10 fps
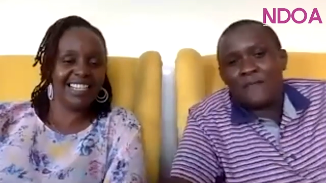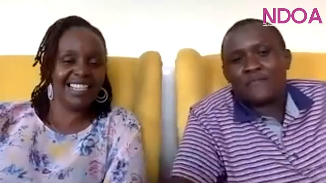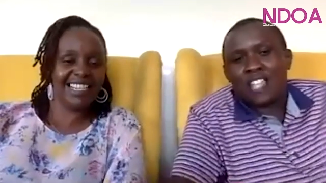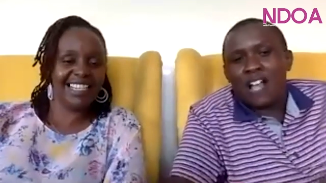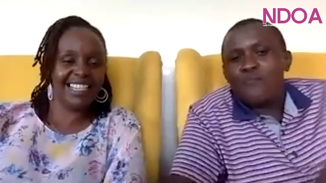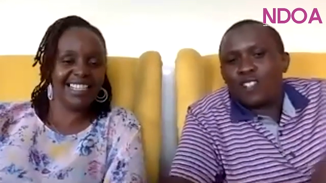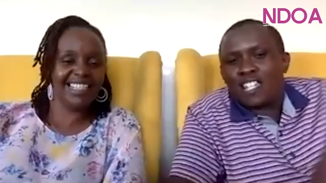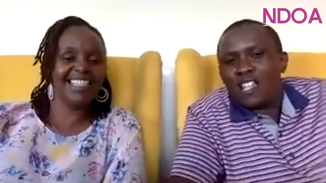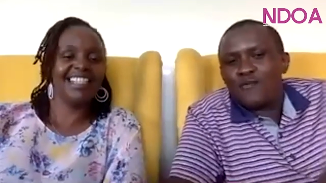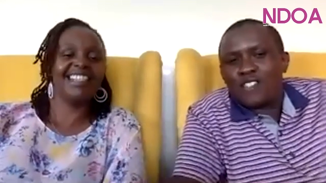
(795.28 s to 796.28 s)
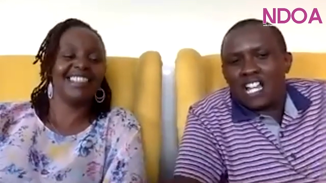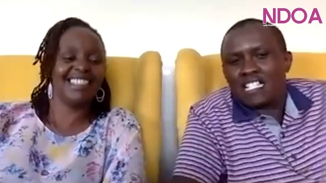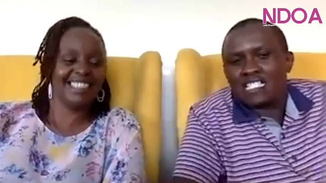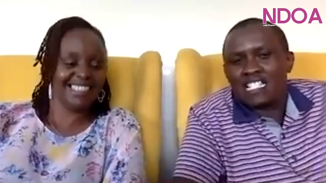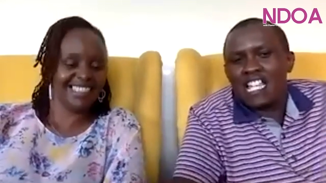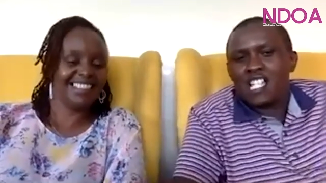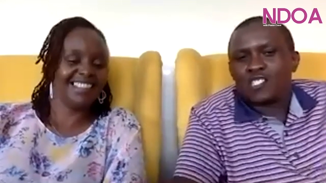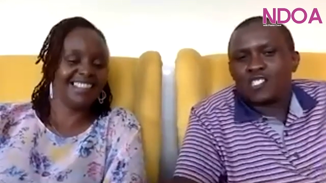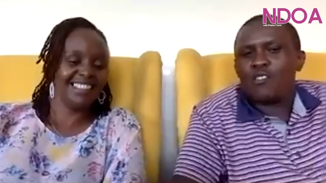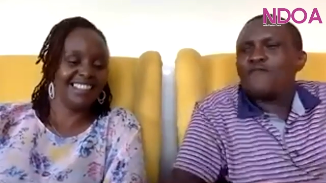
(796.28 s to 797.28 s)
Speaker 1: I'm okay with that. So
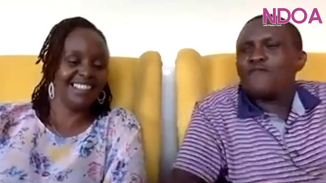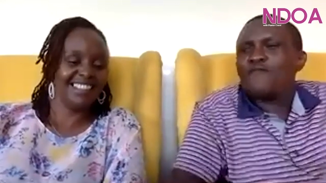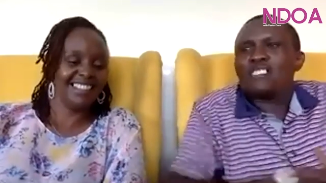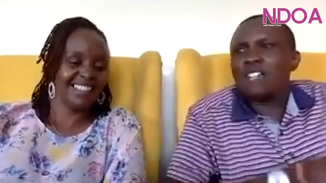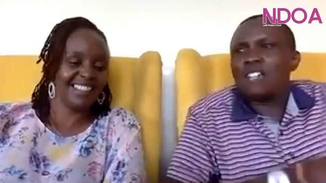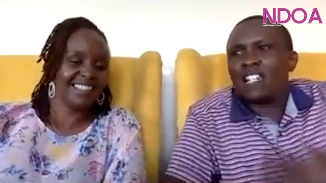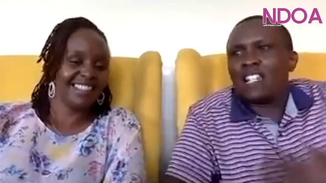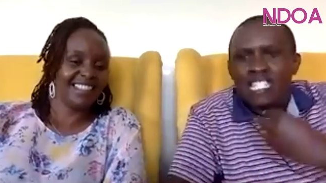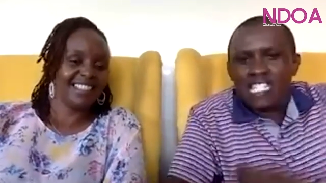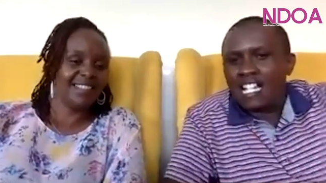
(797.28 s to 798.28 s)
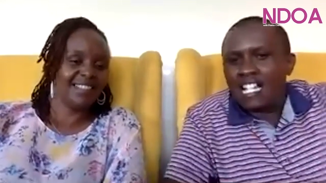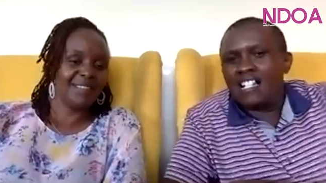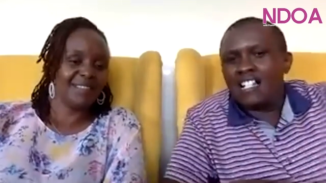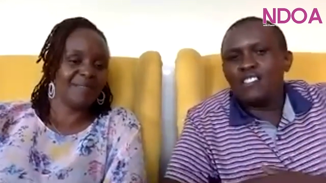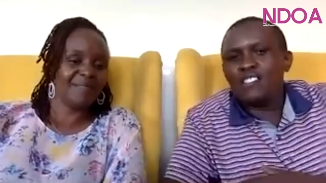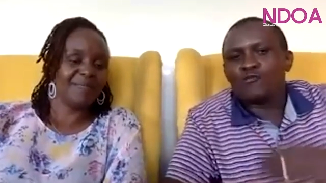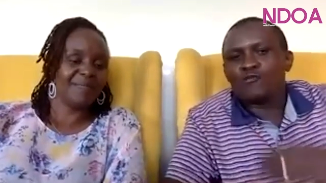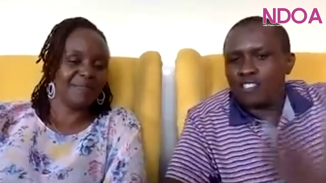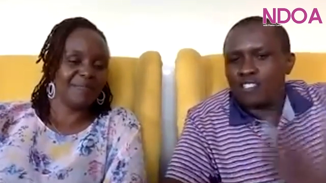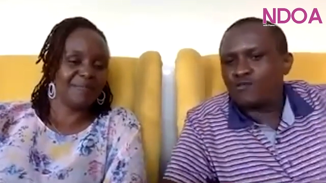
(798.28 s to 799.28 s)
every time I hear her, you know,
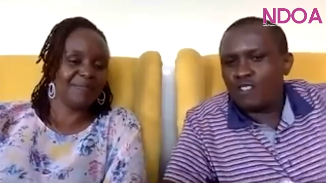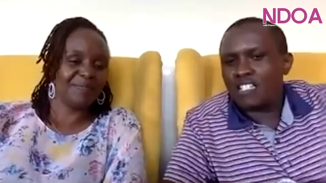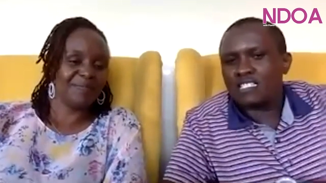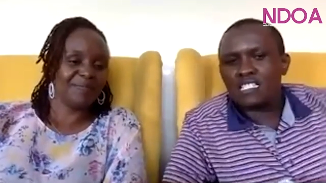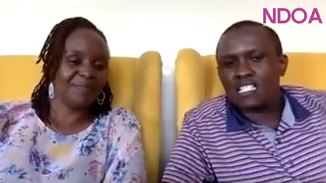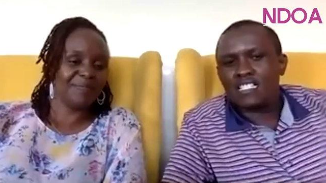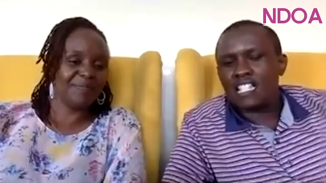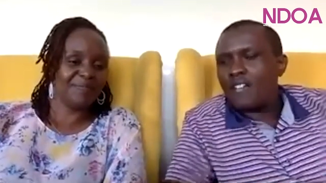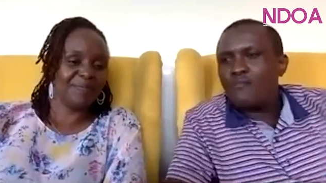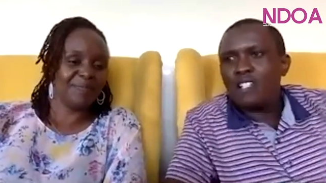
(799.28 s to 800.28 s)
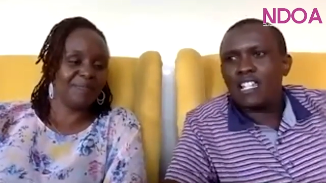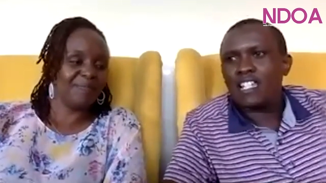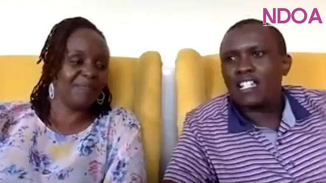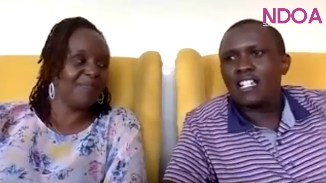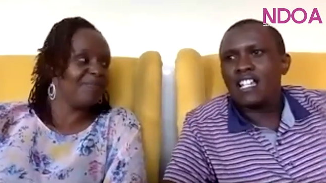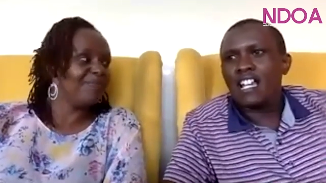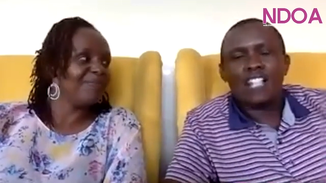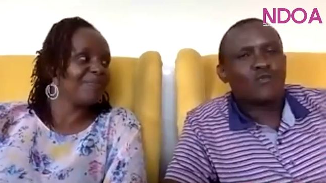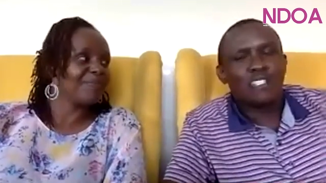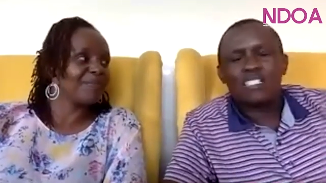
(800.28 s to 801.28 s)
talking to her sisters, I'll be like,
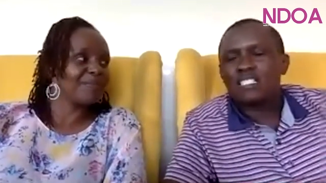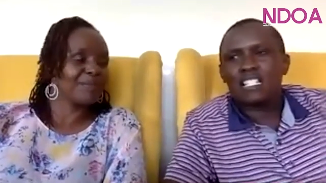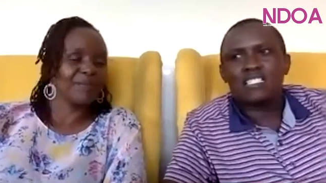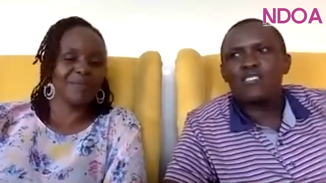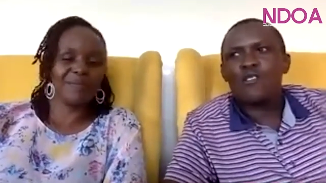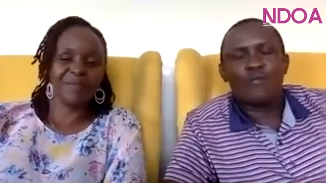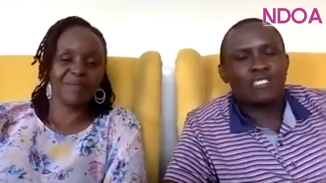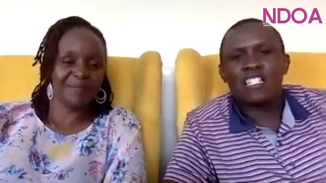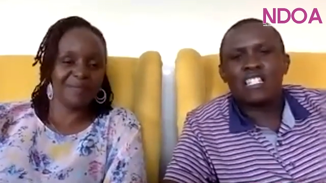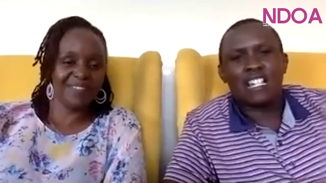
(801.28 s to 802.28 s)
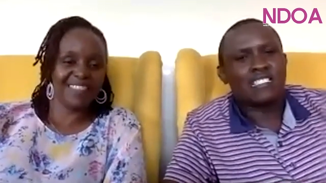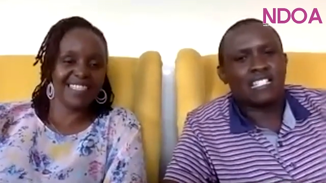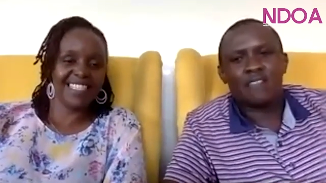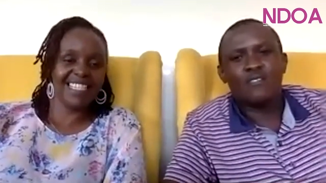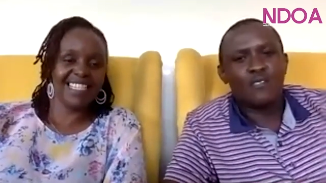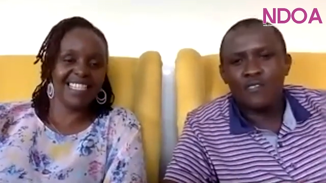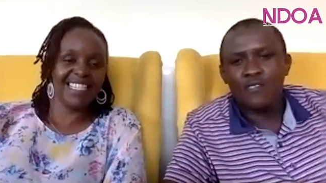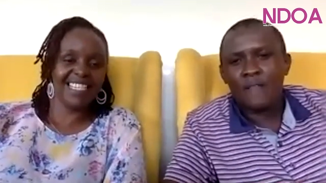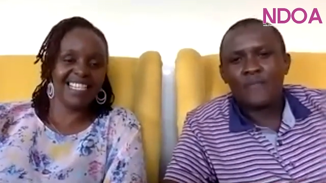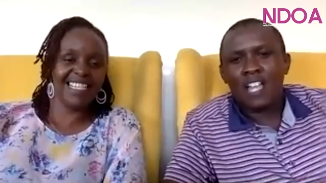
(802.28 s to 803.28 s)
actually, seriously, you're wasting airtime, you know?
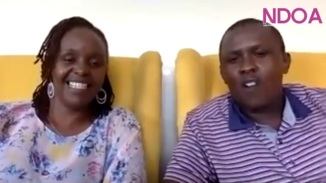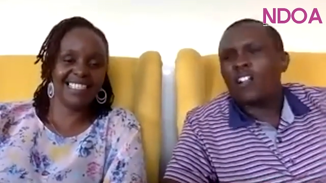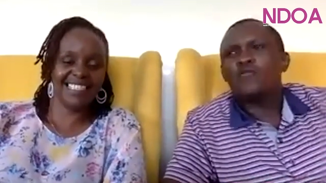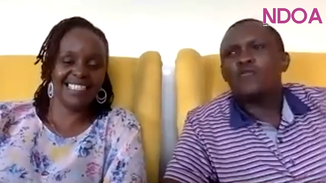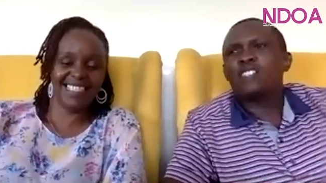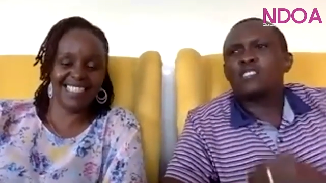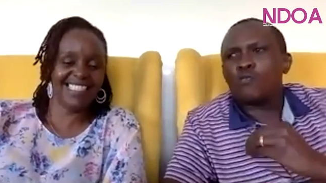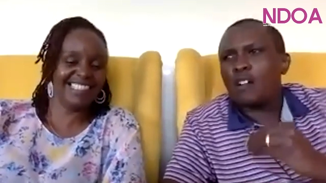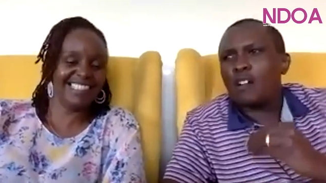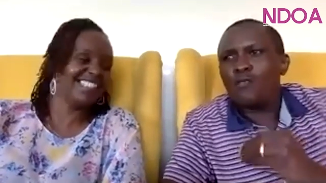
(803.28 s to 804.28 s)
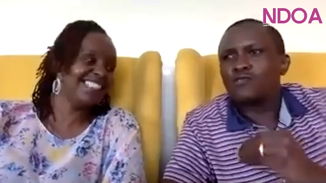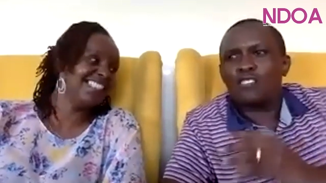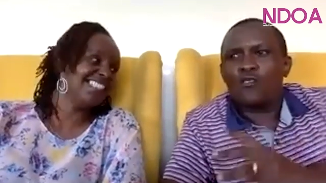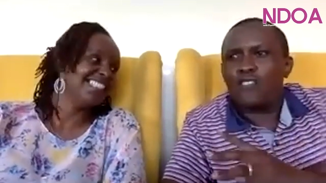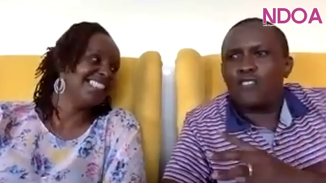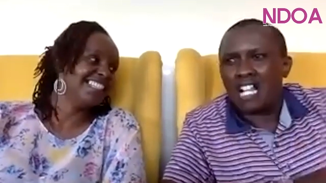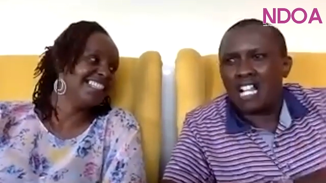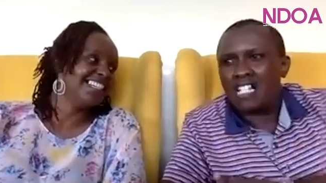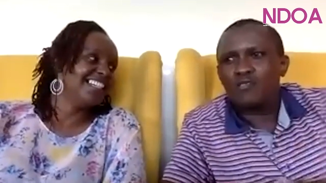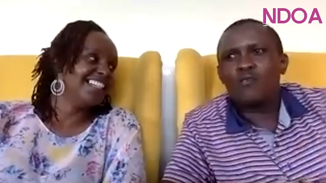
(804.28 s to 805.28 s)
How can you just talk about
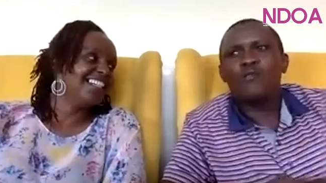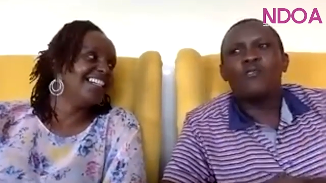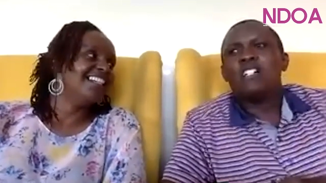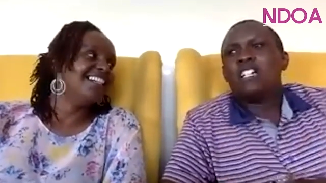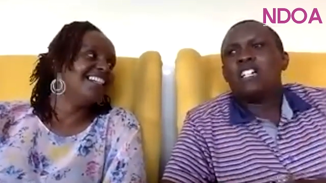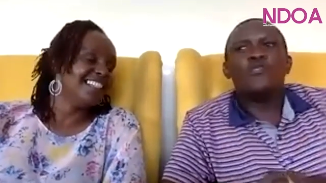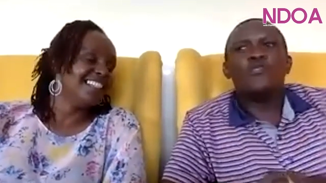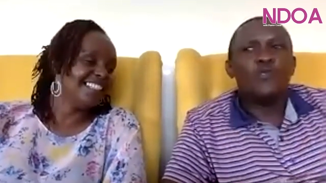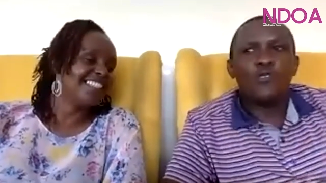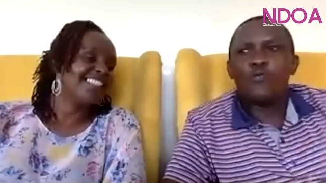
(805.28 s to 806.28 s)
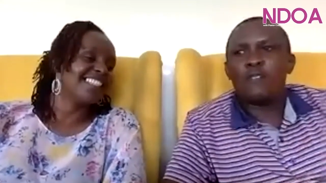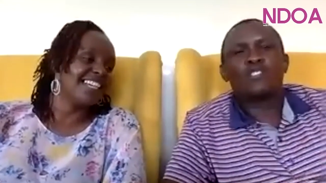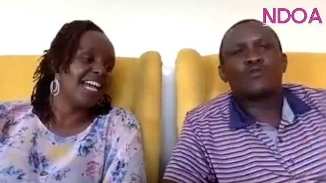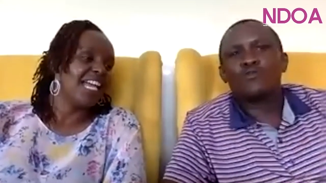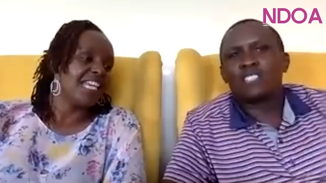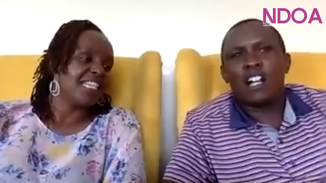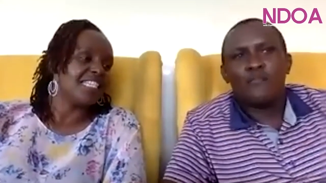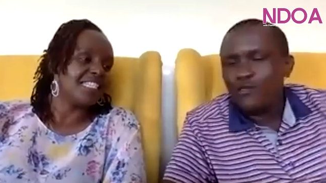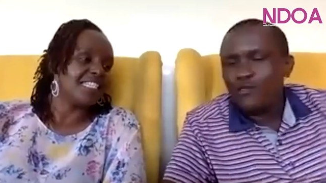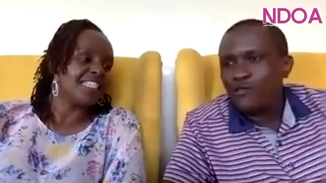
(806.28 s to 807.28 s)
avocado? You know, my shoes are
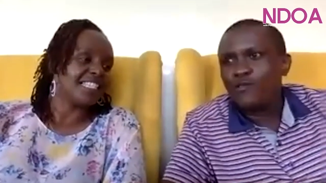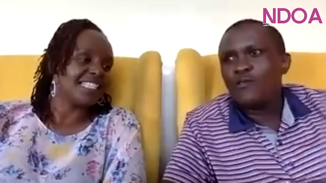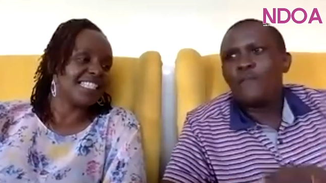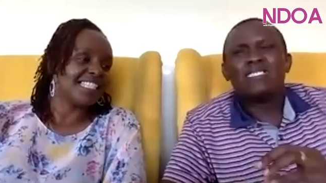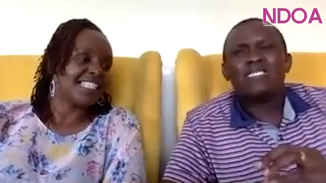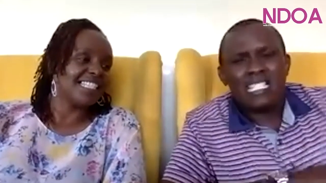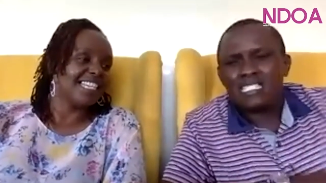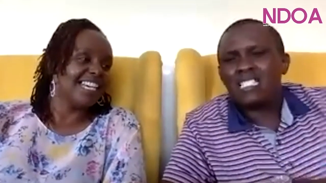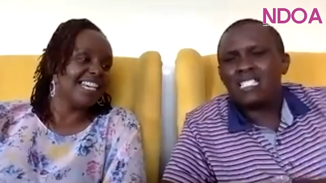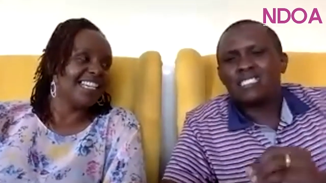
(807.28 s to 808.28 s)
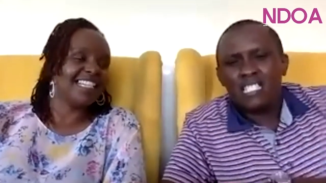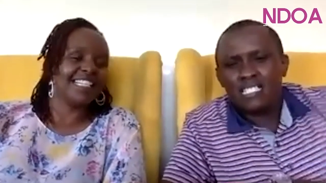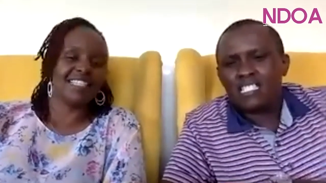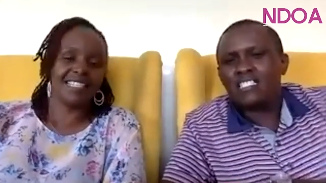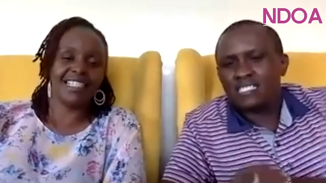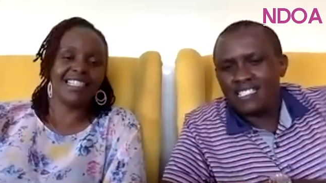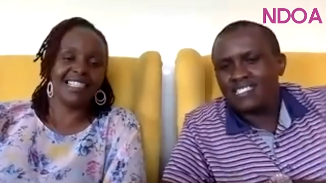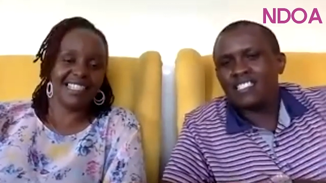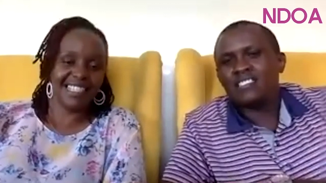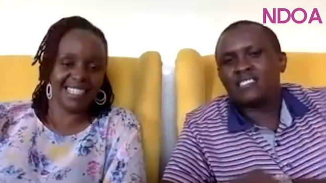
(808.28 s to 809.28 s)
blue. Details, details, details,
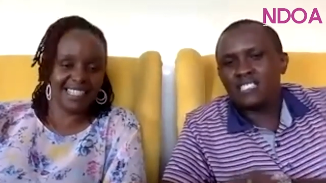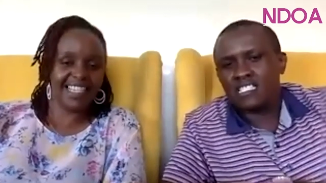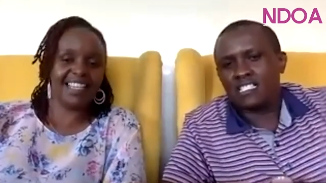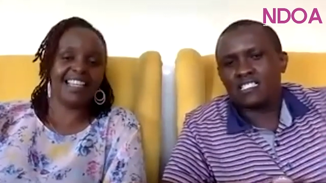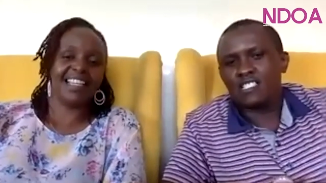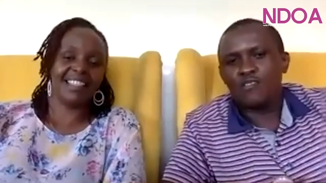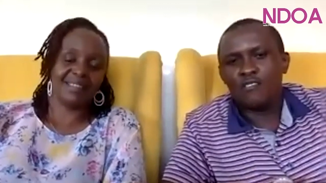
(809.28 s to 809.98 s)
details, you know?